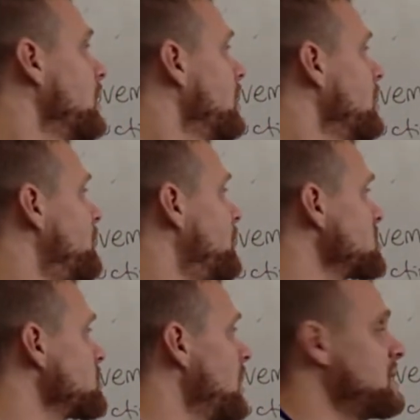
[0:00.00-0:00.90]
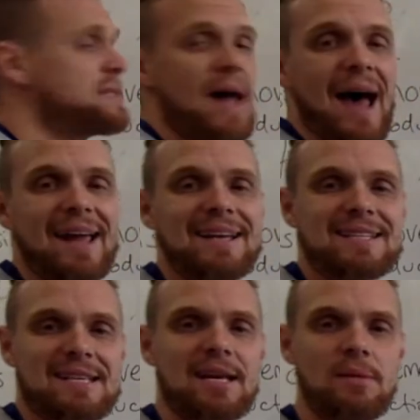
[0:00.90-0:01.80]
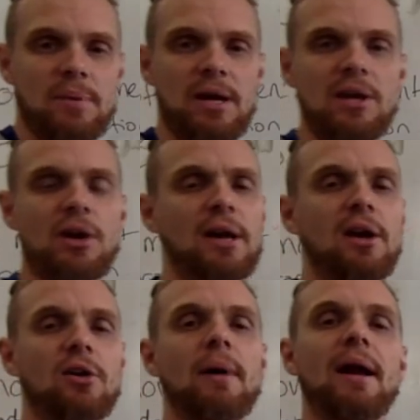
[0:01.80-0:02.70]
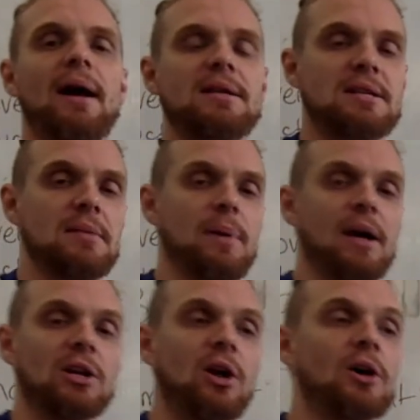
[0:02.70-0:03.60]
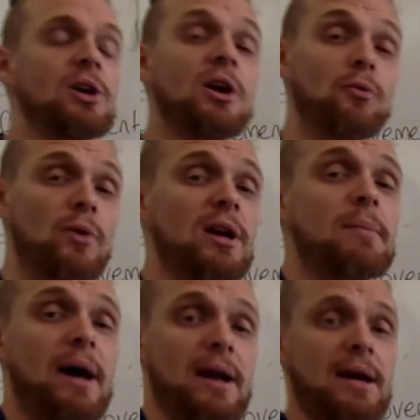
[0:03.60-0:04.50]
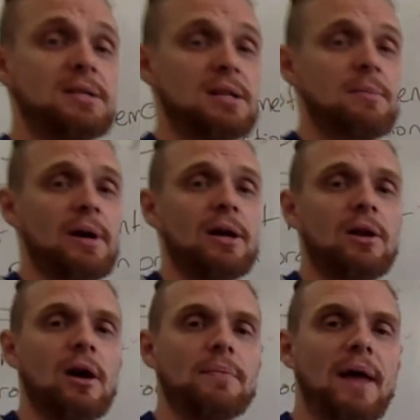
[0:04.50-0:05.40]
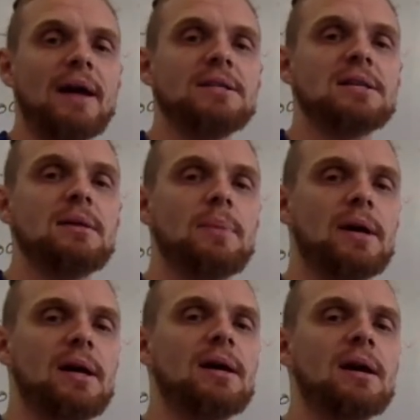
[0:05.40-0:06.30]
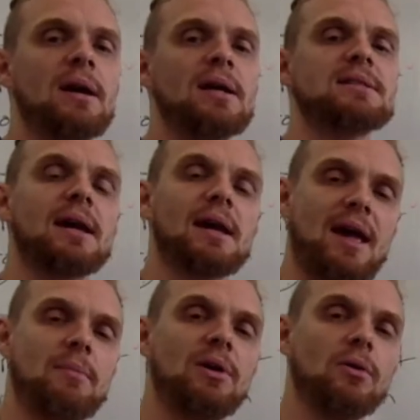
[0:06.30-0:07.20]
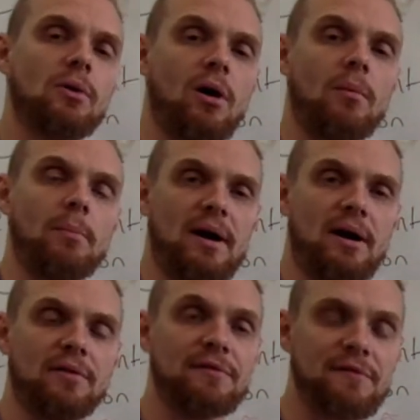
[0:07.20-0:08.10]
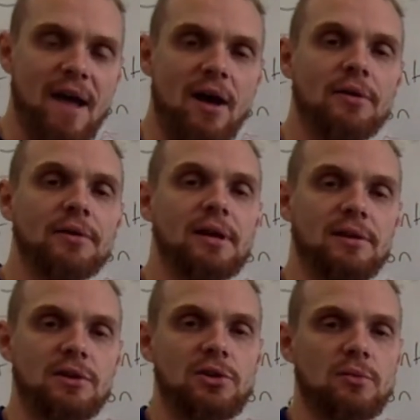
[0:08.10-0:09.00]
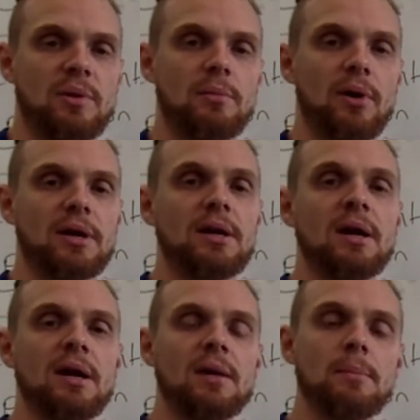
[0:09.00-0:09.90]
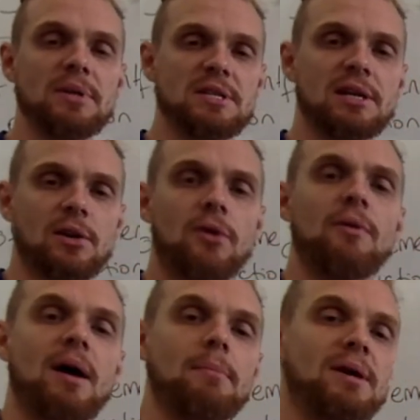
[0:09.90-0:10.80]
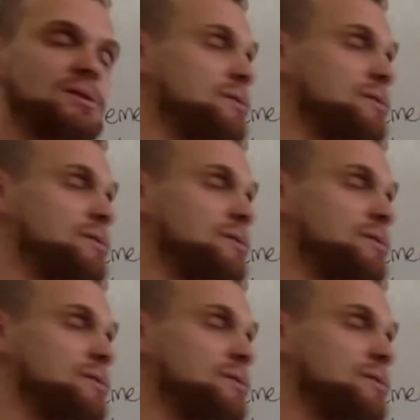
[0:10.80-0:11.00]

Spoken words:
The first one is ATP. You're going to hear about ATP a lot. You're going to read about ATP a lot. ATP is a chemical compound found in the human body, in particular around muscle